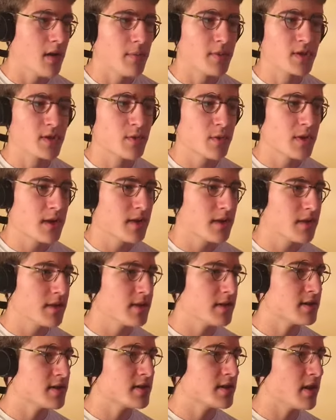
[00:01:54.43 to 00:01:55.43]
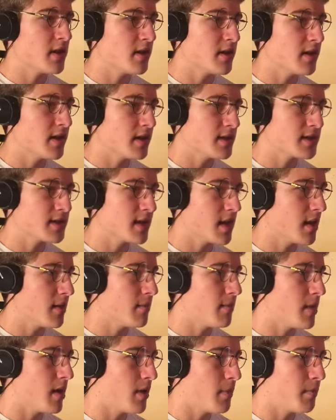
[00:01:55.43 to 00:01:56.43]
Between the start and end
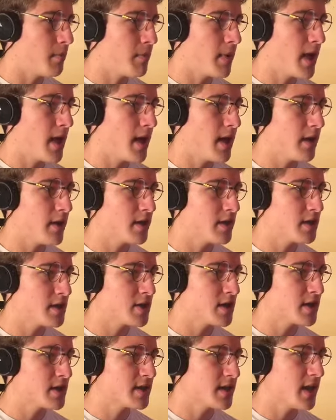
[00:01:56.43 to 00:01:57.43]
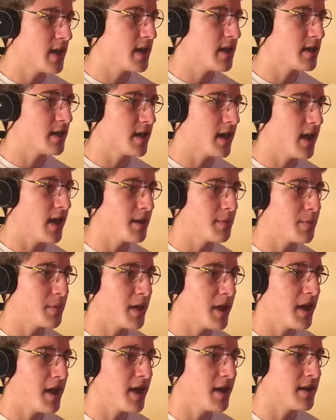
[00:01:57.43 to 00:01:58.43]
sum up energies. Incline
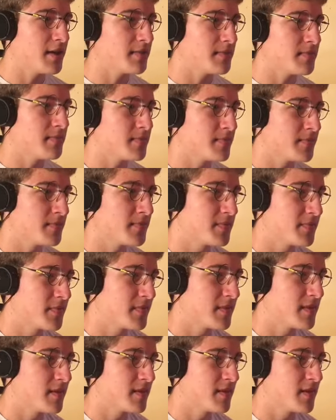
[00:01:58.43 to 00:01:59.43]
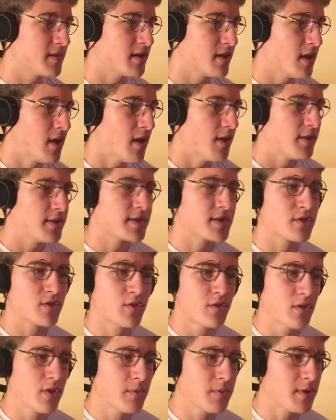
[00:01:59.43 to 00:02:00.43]
plane. The
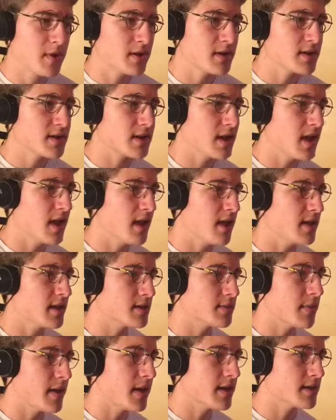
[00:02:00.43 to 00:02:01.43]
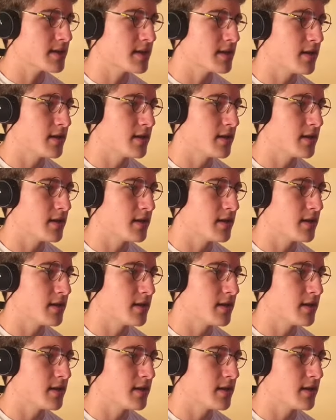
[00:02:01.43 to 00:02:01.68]
school books say it's mass